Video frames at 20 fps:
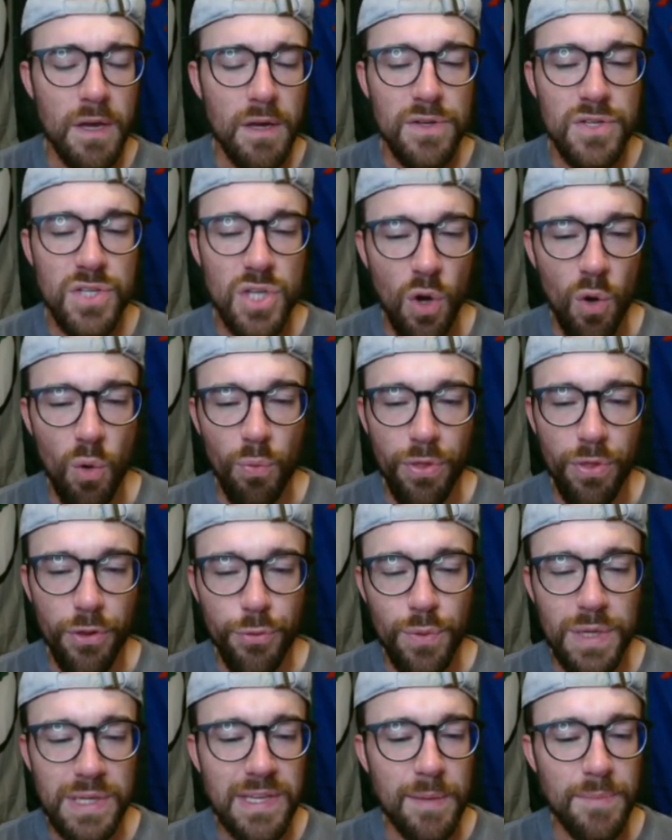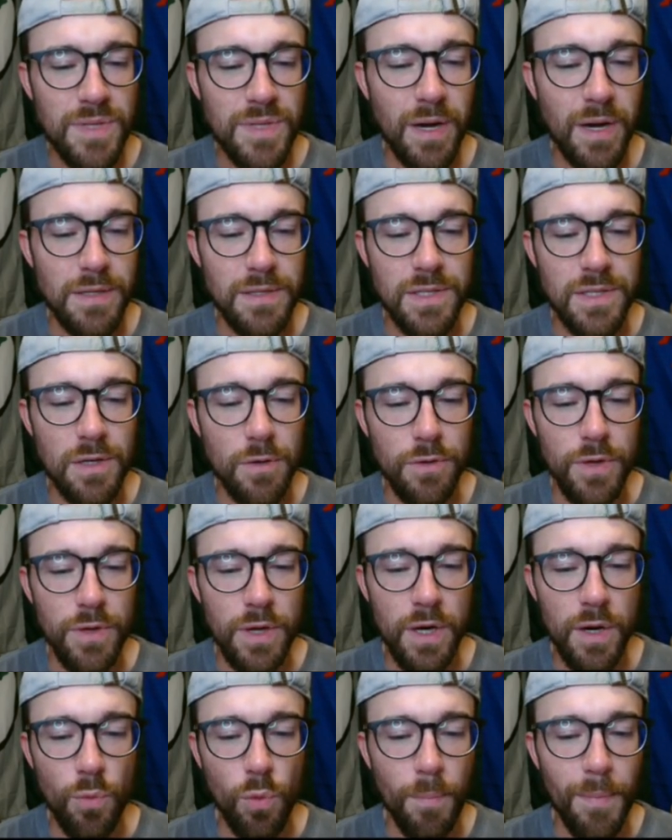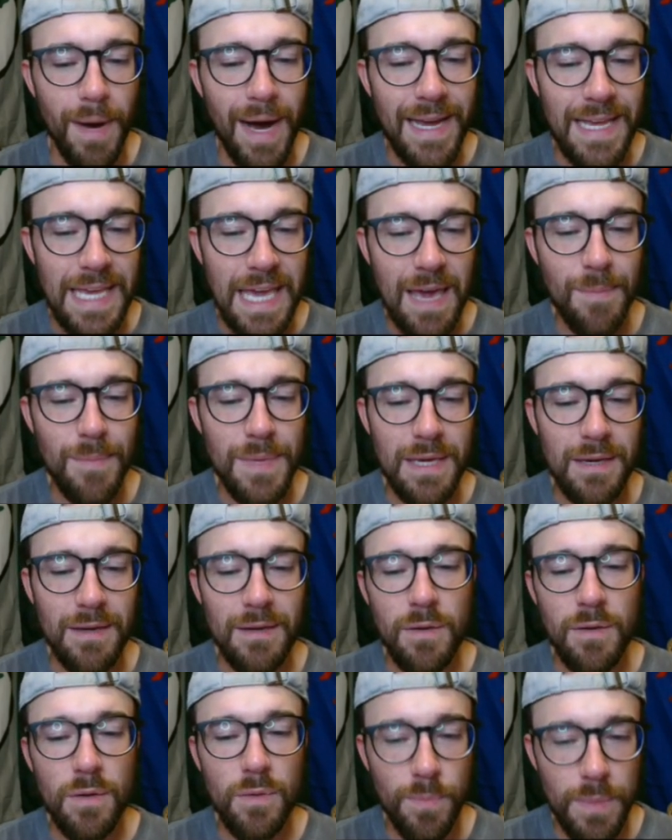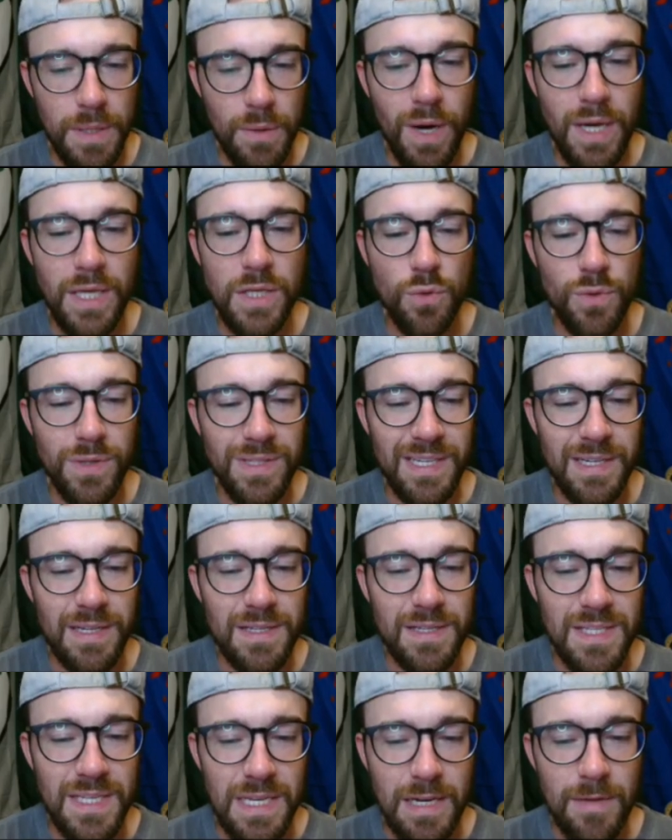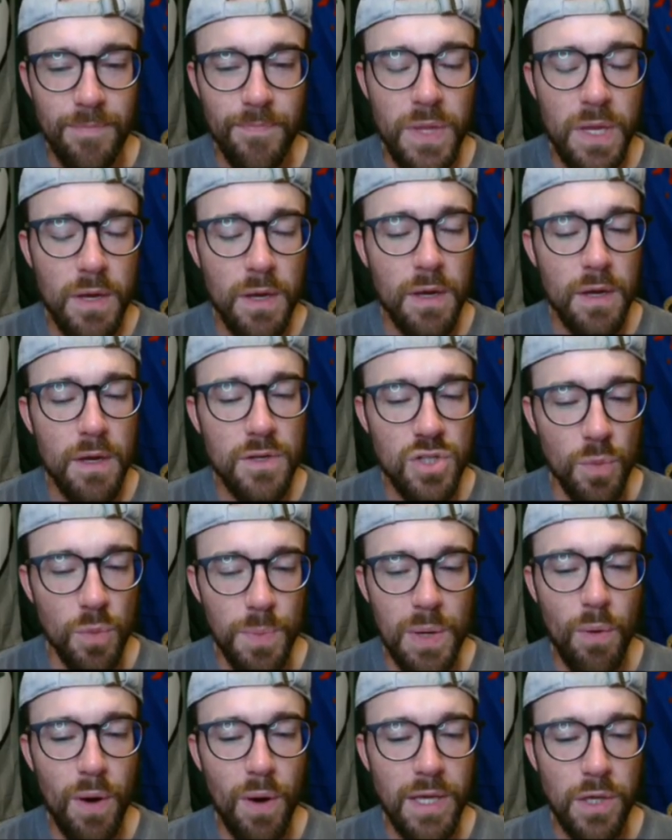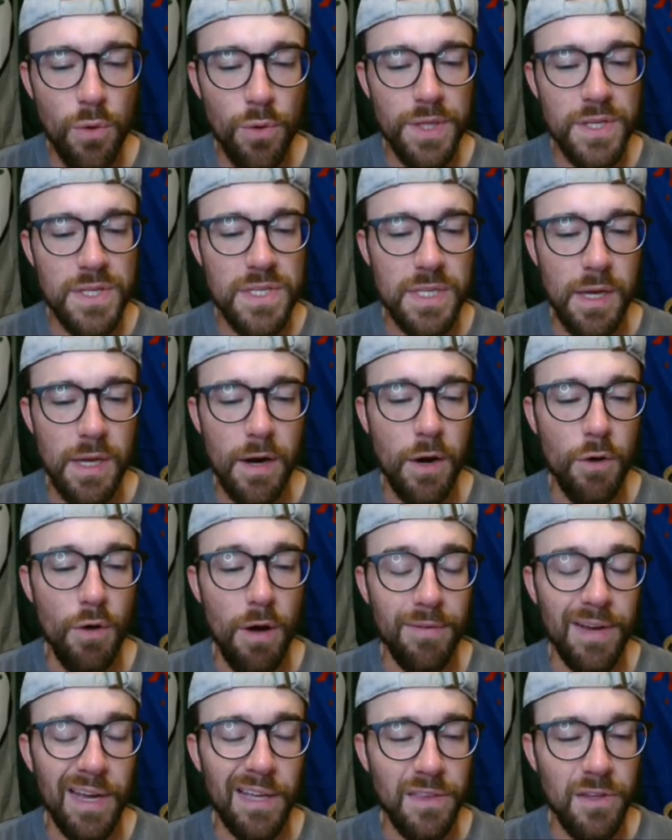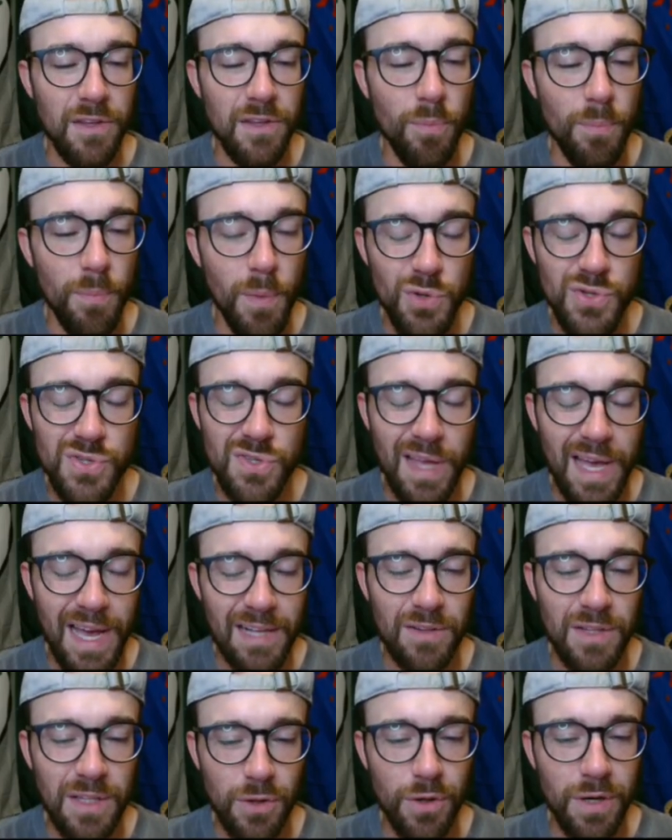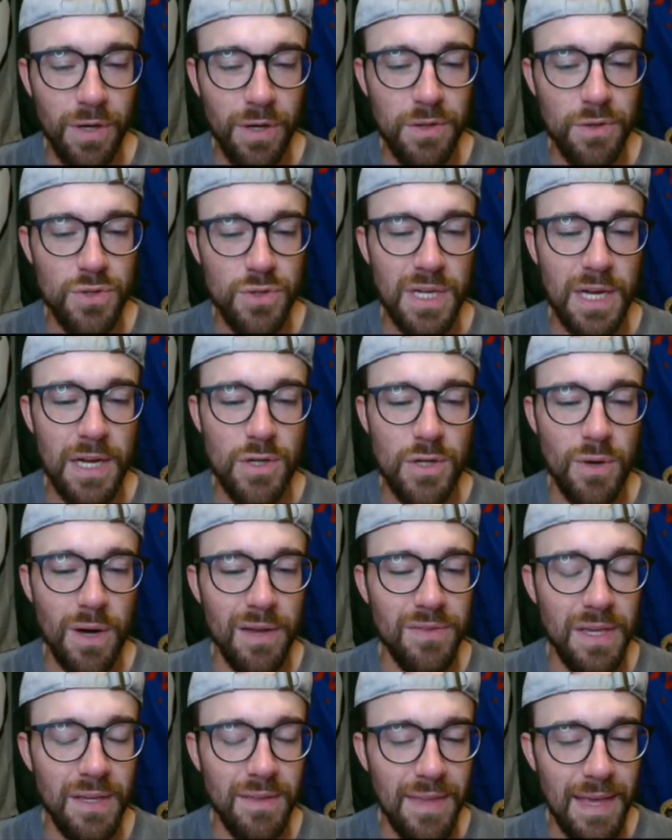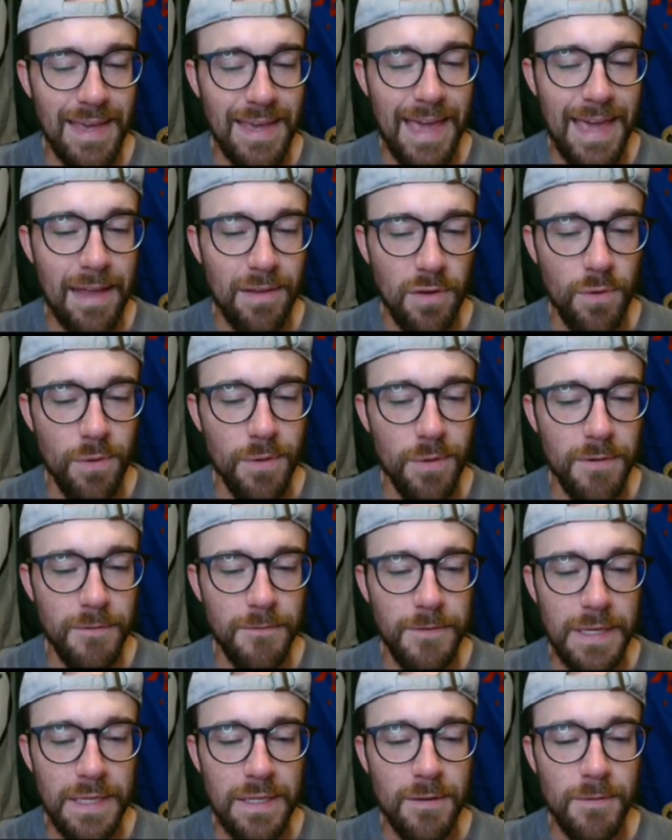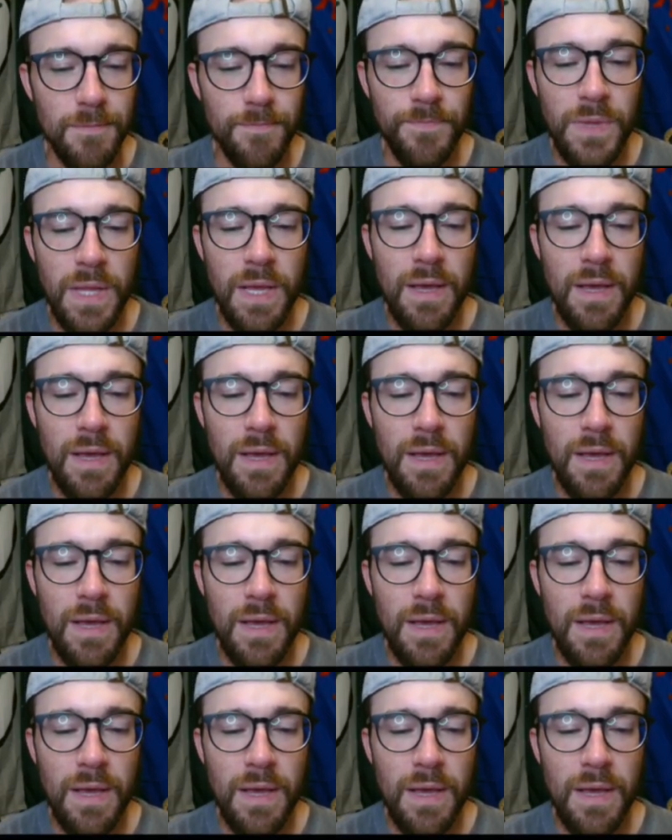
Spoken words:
So the three teams I considered there were Miami, BYU, and Tennessee. So BYU in this scenario, I've got them most likely looking at their schedule. I think they can go undefeated.